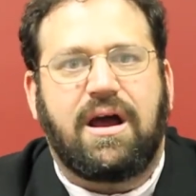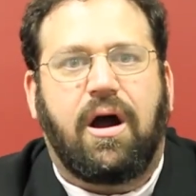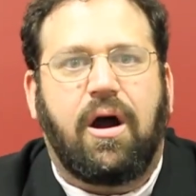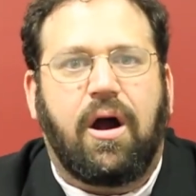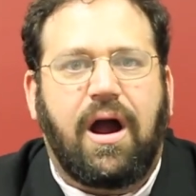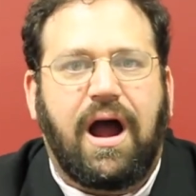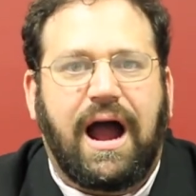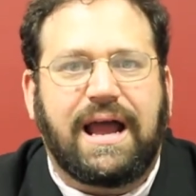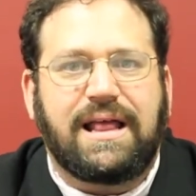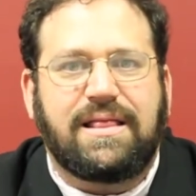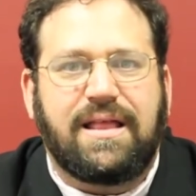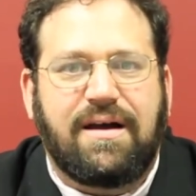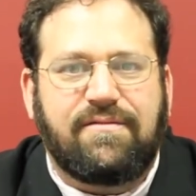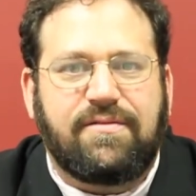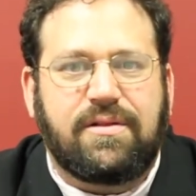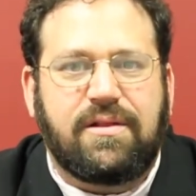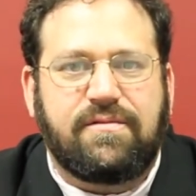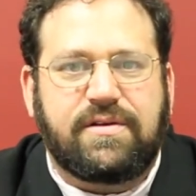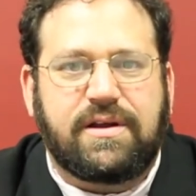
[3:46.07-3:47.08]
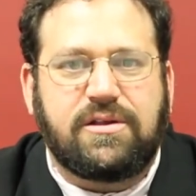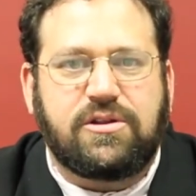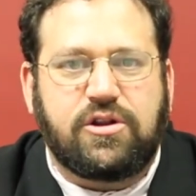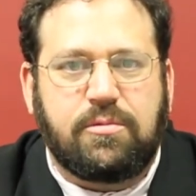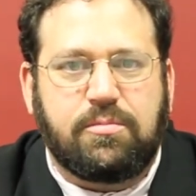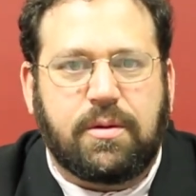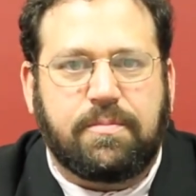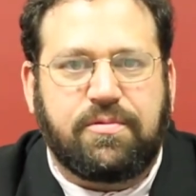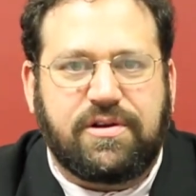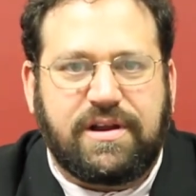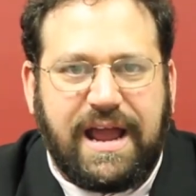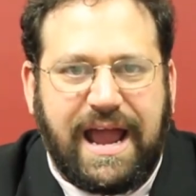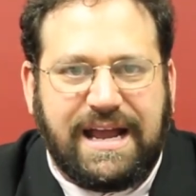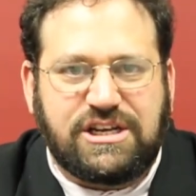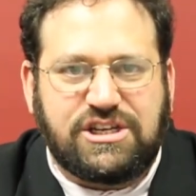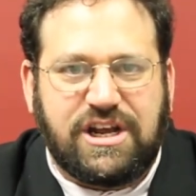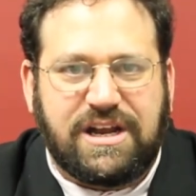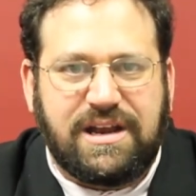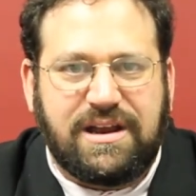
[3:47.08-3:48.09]
our high level of consumer
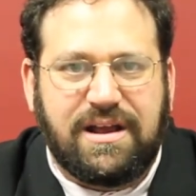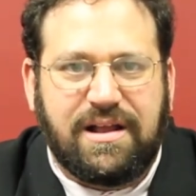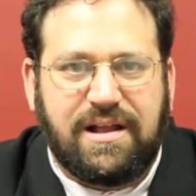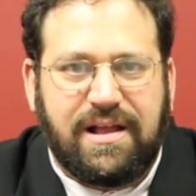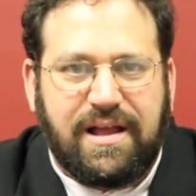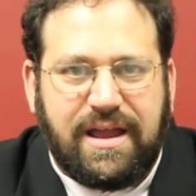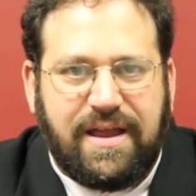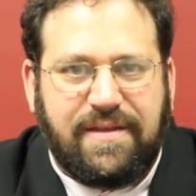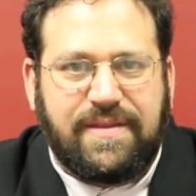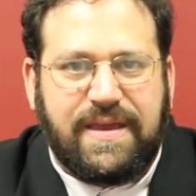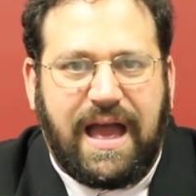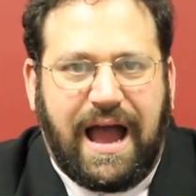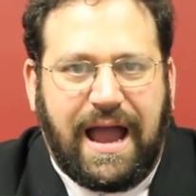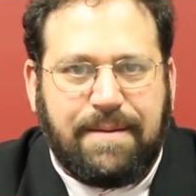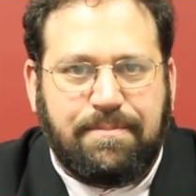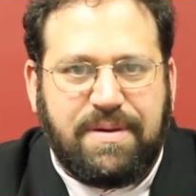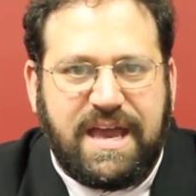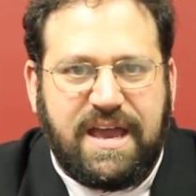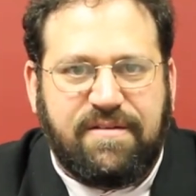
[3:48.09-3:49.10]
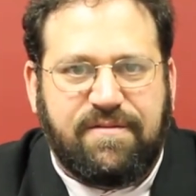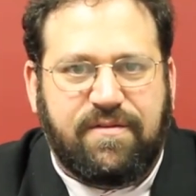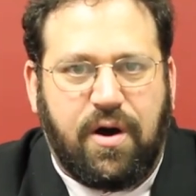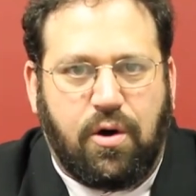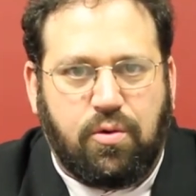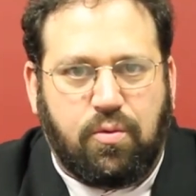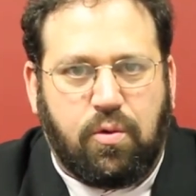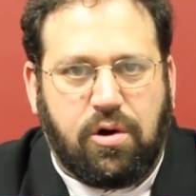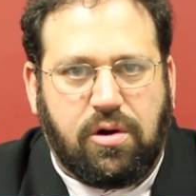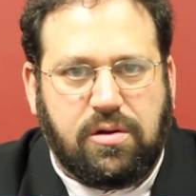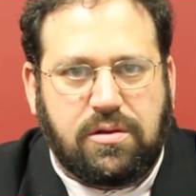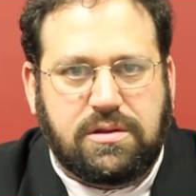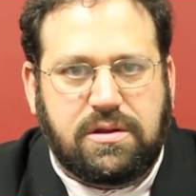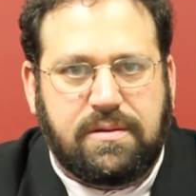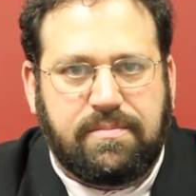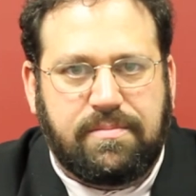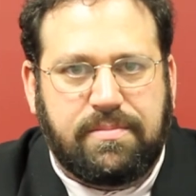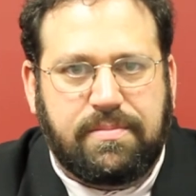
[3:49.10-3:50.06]
protection in the IP phone world.